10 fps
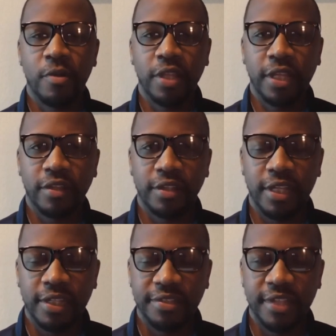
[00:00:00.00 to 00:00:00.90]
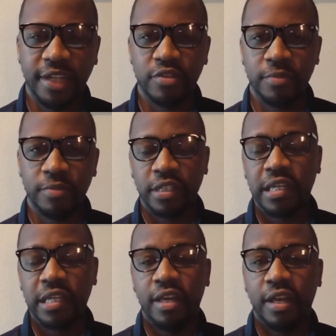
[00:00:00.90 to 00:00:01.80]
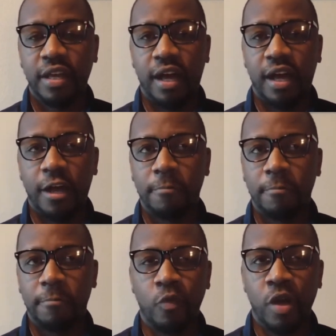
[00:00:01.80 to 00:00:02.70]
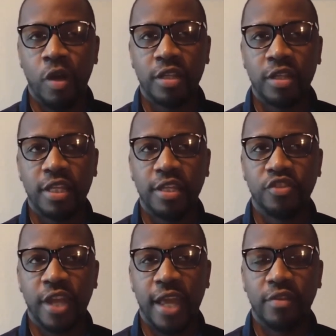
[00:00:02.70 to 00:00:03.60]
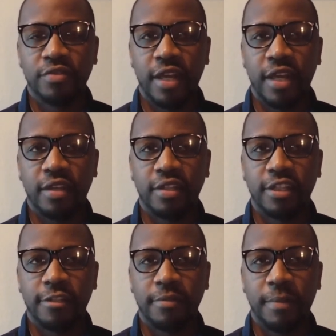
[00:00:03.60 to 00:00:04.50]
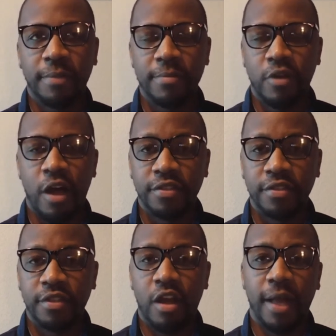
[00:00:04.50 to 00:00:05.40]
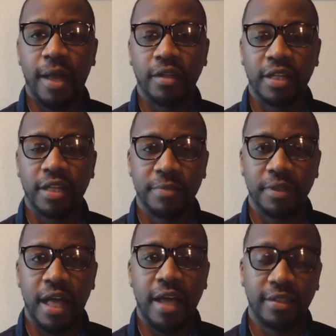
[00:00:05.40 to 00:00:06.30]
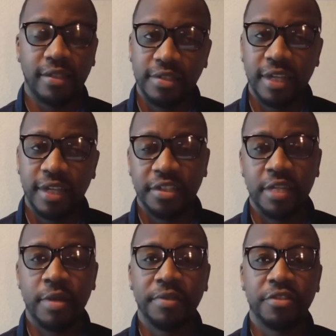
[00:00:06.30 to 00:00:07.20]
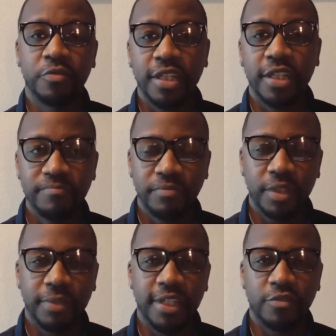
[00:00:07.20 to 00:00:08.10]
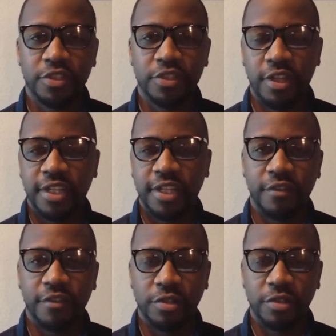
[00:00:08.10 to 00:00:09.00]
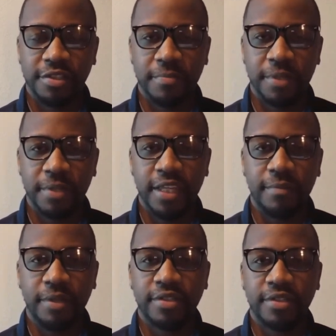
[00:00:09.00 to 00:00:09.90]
here in a, in a sec too. But um, one of the channels that uh, that people often talk about comes up a lot. It's actually come up this week because Wichita State, of course, is competing. But Sarah